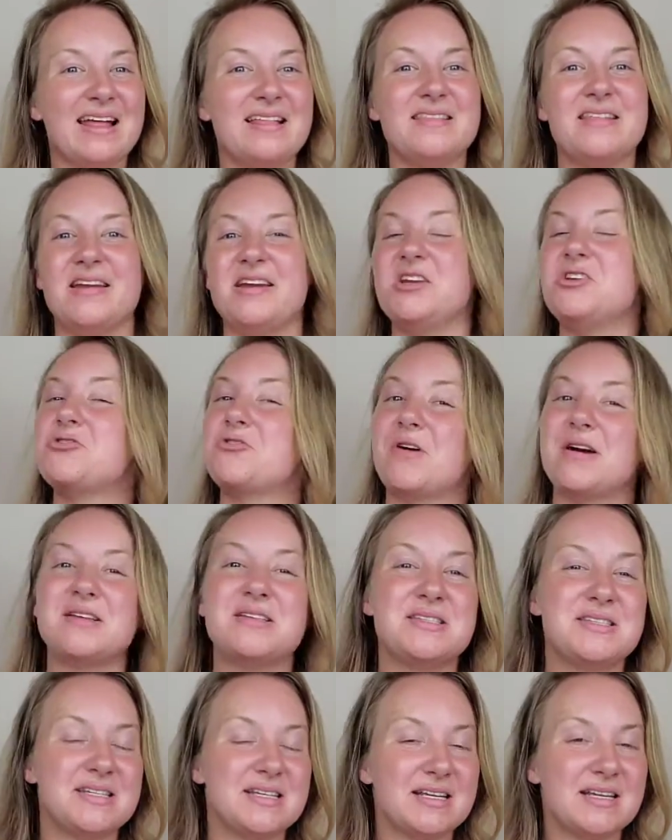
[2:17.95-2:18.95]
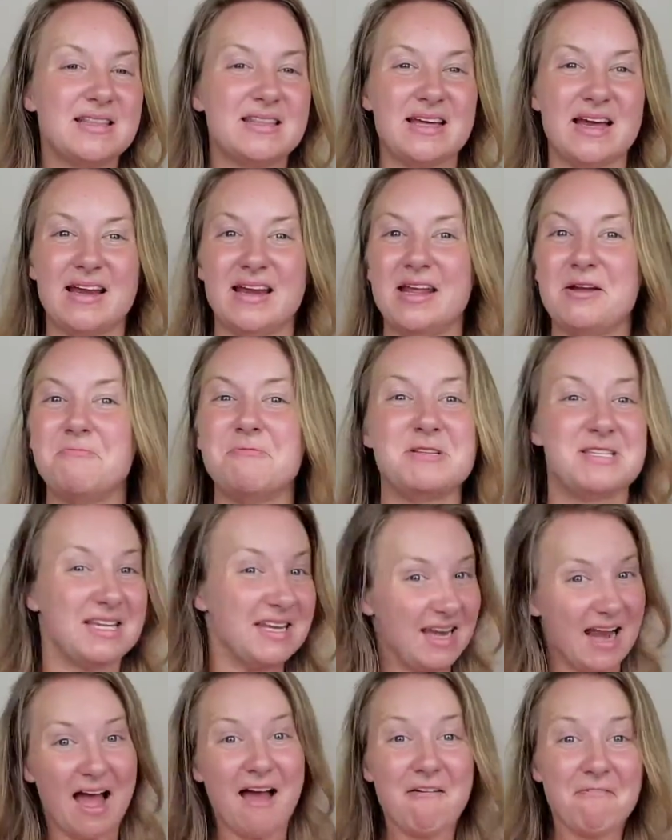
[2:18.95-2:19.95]
that he trusted that it was
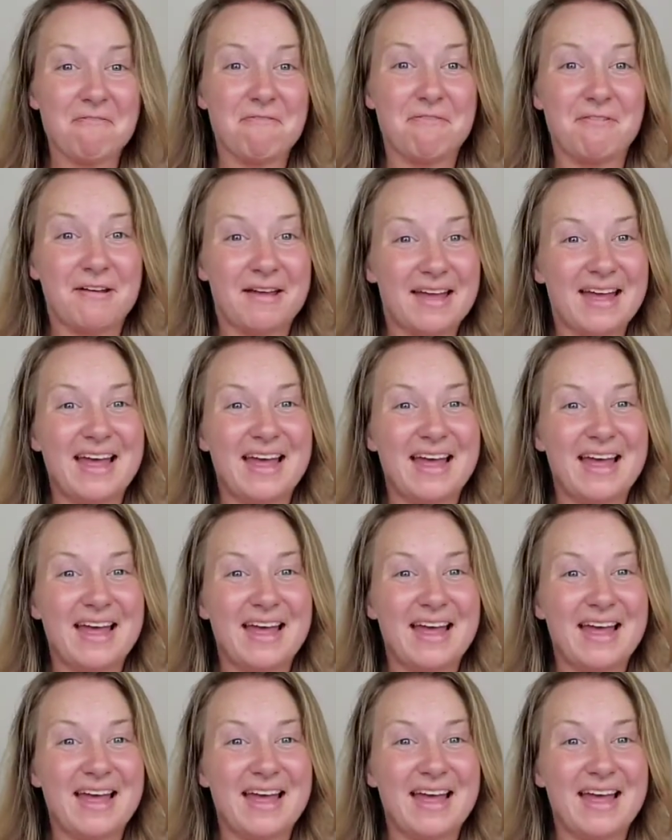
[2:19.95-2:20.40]
enough,